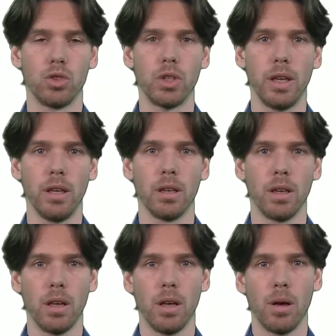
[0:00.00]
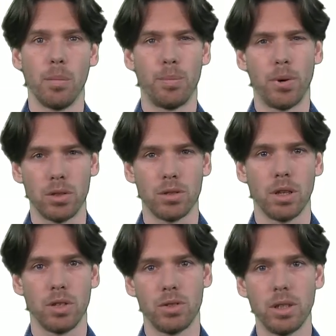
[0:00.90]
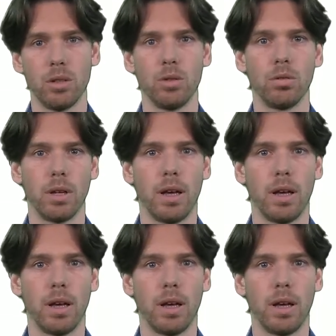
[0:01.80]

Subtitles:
C. But still,